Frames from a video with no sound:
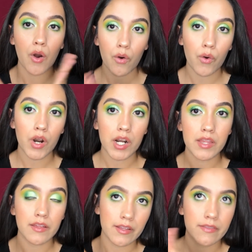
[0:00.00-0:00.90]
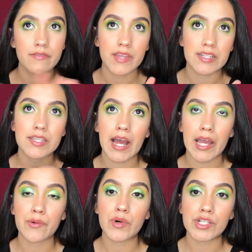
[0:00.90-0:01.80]
or that's the
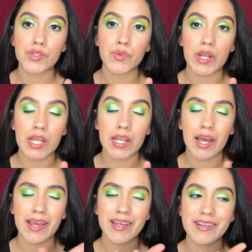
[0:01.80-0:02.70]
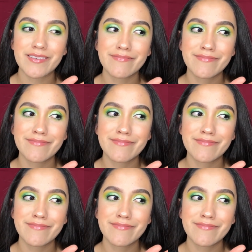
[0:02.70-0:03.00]
I-129F,